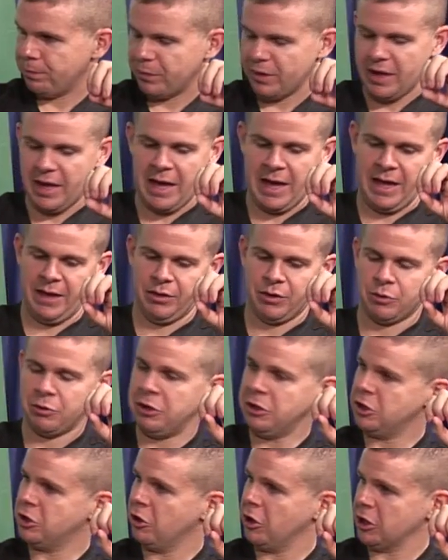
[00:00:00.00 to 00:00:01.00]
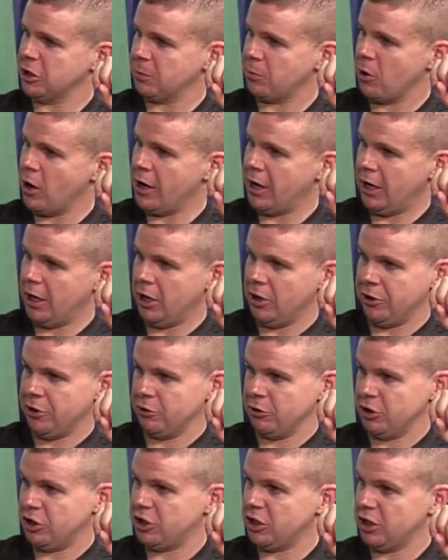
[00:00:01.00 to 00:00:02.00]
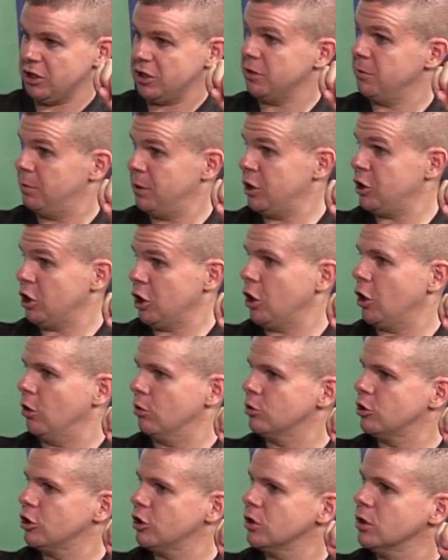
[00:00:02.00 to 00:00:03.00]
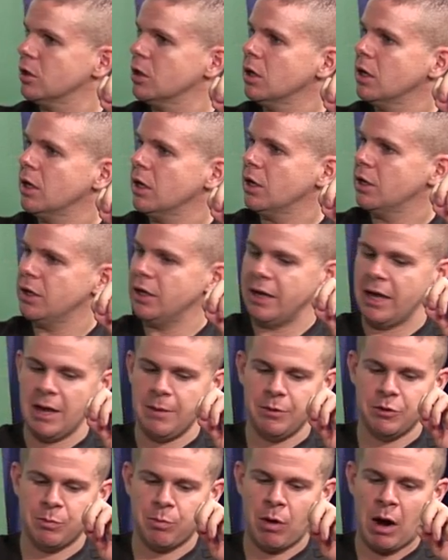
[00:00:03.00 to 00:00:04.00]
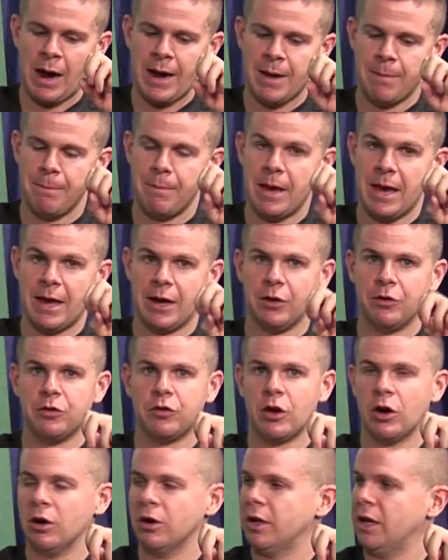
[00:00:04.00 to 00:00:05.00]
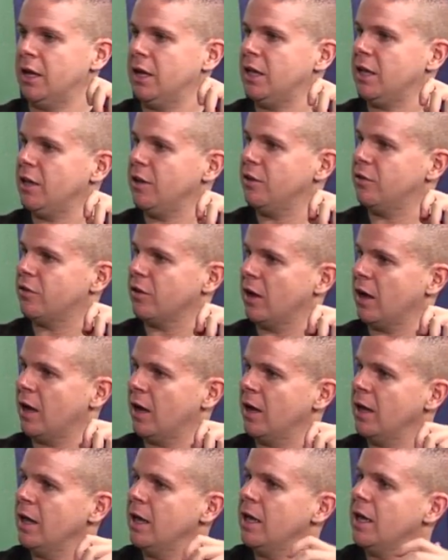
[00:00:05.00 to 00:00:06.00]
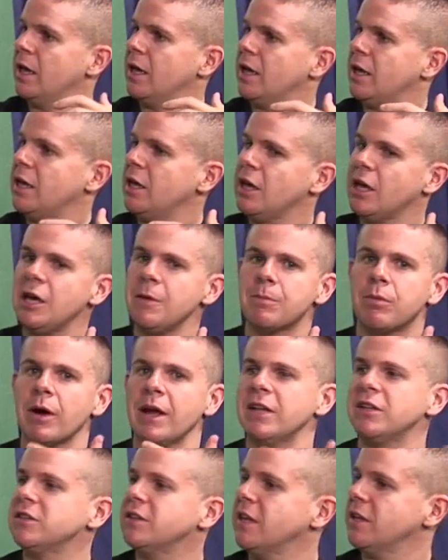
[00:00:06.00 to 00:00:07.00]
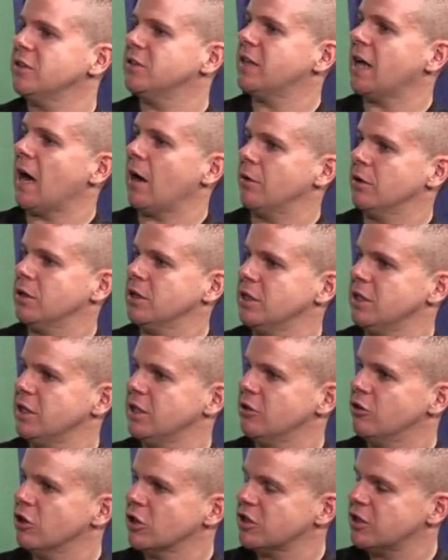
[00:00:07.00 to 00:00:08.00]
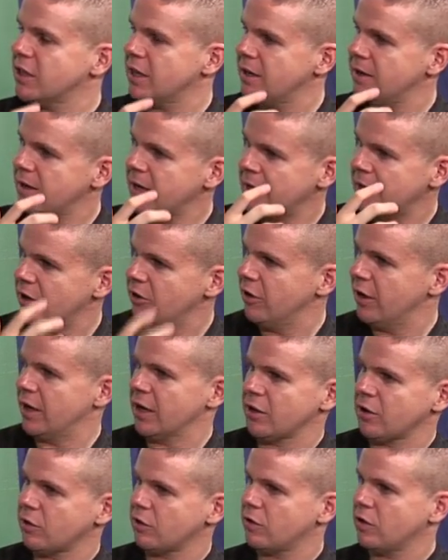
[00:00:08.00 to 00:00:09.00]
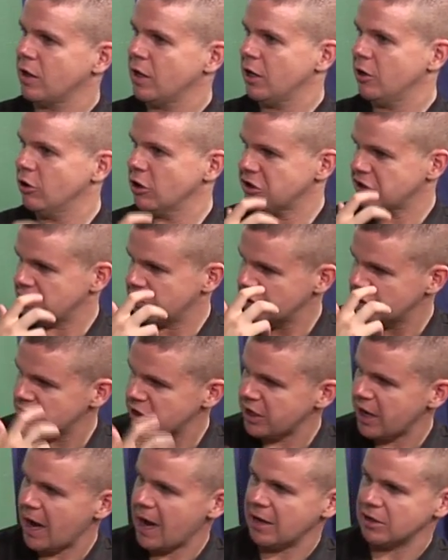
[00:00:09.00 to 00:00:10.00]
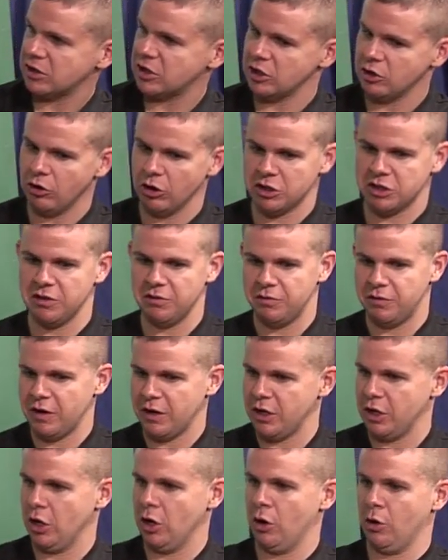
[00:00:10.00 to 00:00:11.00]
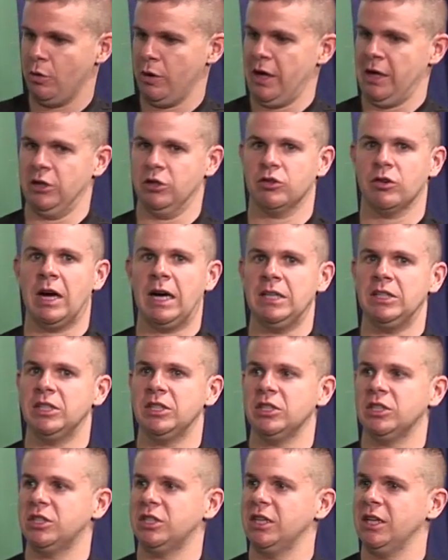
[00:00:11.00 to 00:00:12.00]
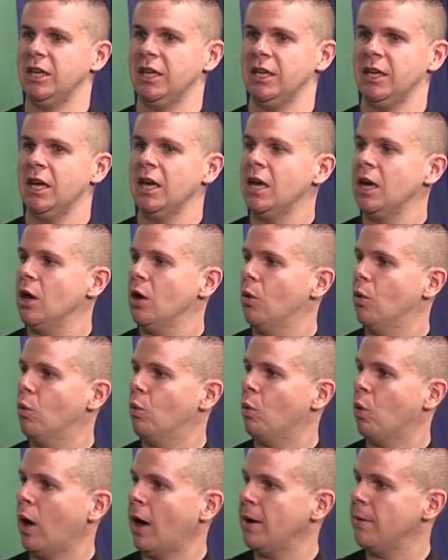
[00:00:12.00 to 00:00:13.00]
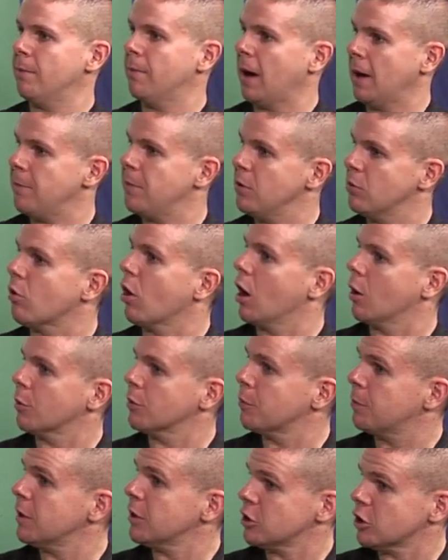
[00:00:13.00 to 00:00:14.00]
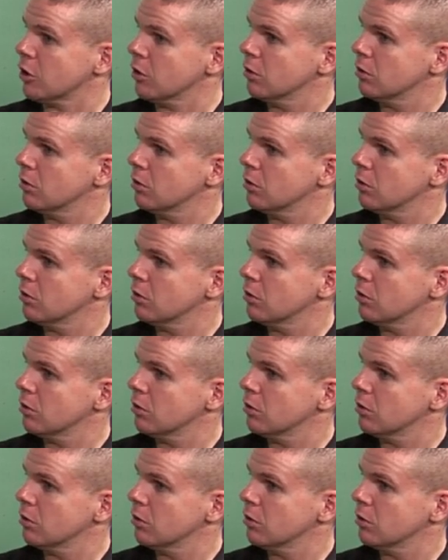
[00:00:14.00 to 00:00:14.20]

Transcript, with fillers: And the Red Sox brought in another assistant pitching coach. No, I didn't. Name is Brian Bannister, and he's uh, he he breaks things down. He looks at analytics, he looks at the stats, he looks at video, and tries to see what might be wrong with a pitcher.